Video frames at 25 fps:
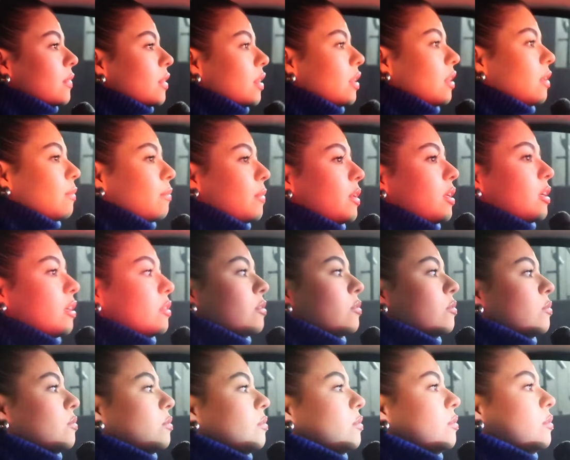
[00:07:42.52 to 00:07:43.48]
Let me get
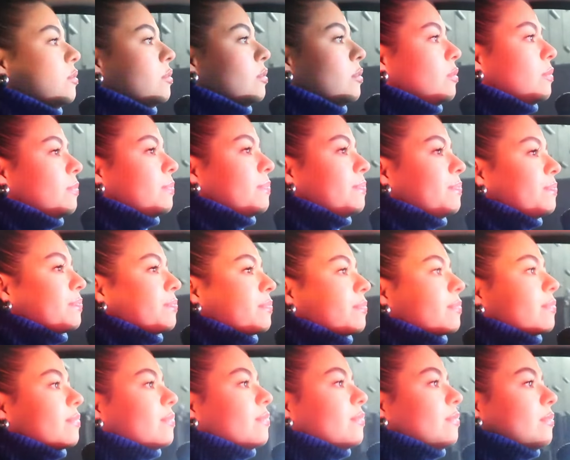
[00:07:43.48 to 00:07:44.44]
through.
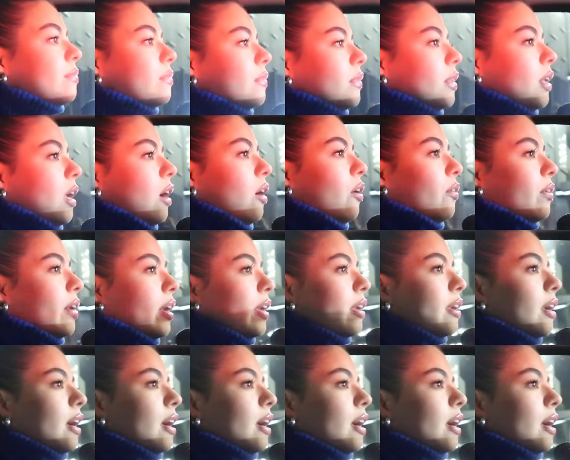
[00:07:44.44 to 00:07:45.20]
Okay,